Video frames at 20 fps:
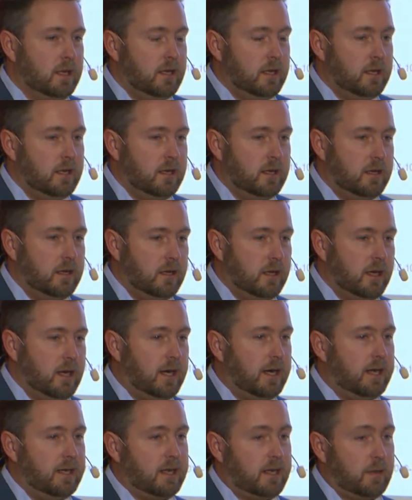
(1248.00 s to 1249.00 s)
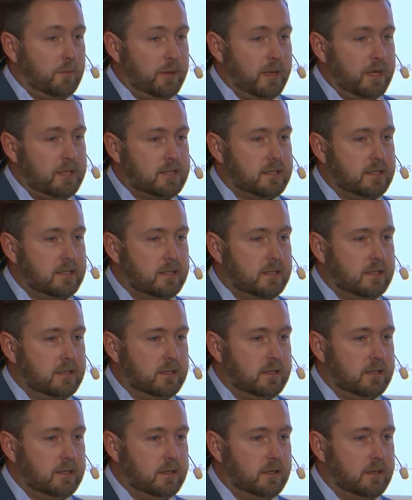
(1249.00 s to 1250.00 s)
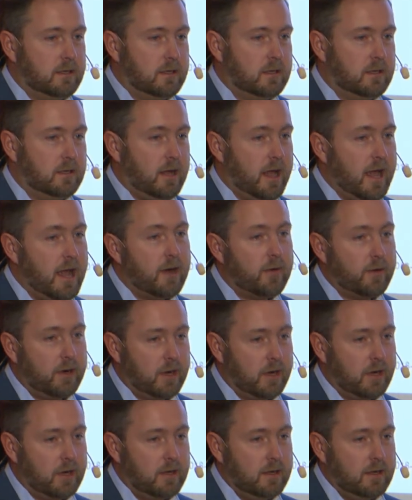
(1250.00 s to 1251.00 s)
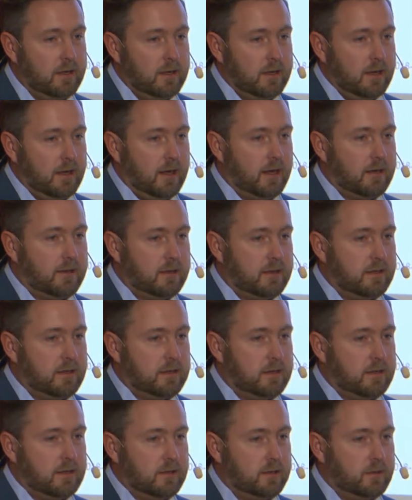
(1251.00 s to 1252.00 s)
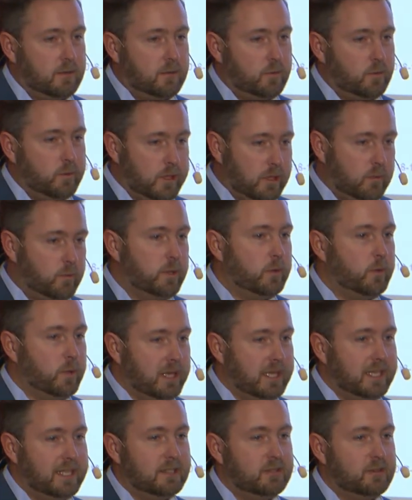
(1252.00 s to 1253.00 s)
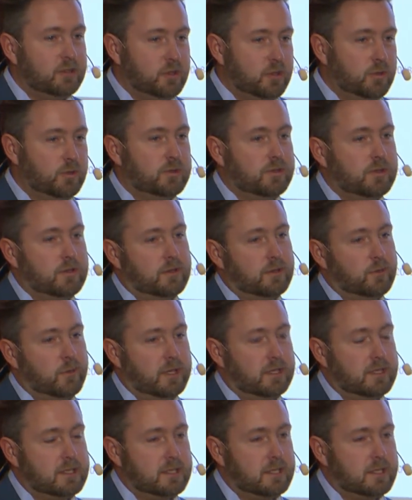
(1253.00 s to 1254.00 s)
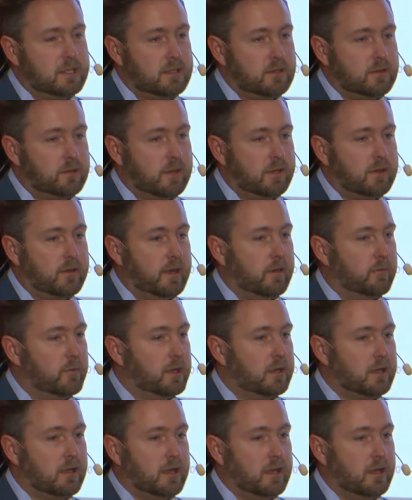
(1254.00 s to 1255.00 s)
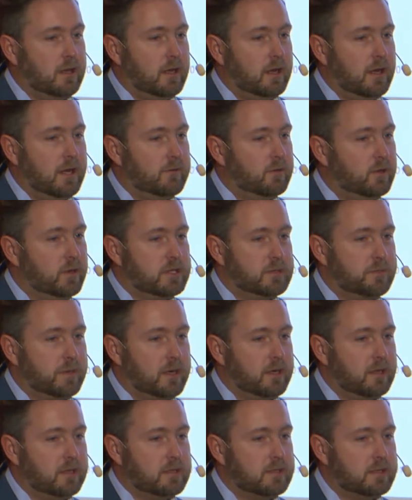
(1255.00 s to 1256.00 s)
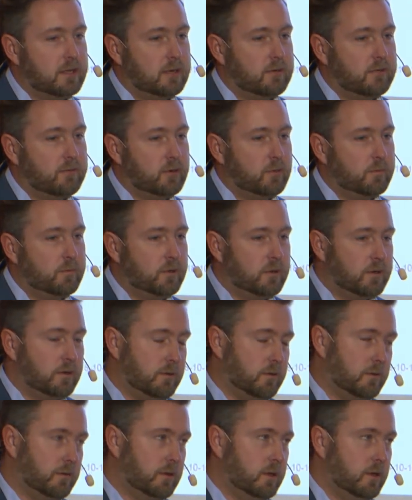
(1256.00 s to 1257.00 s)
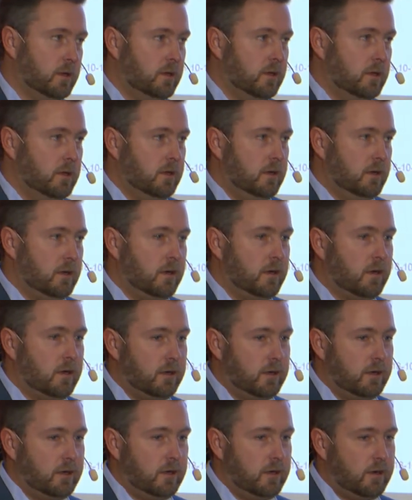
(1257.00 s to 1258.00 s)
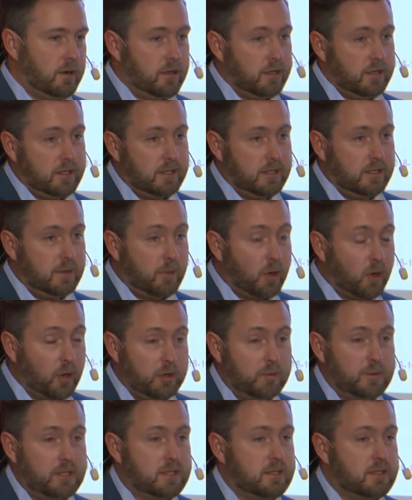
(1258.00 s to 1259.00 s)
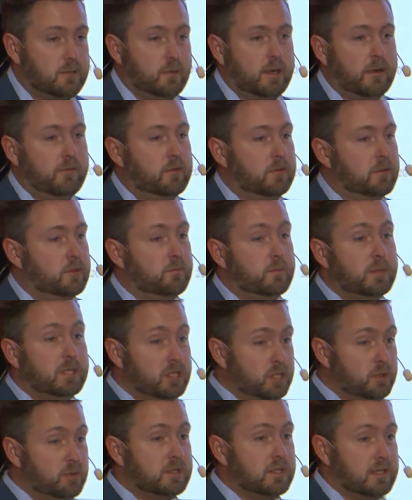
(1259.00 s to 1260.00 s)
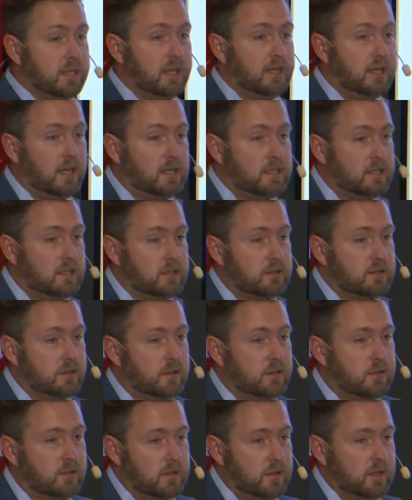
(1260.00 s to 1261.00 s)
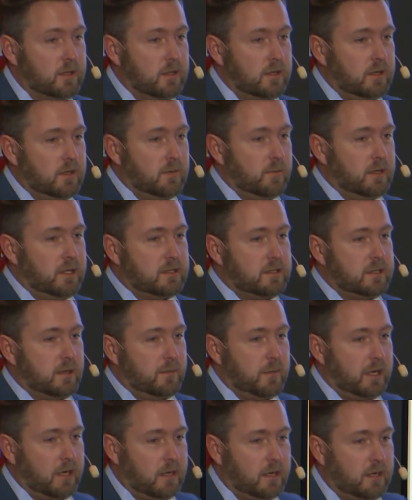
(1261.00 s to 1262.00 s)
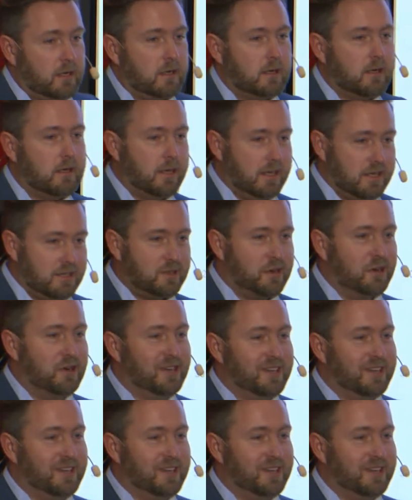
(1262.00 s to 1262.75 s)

uh, high capacity area I think that you will, we will need to use the 26 to 28. But I have no experience, and from the early early deployments, we haven't been using that actually. So please come back later.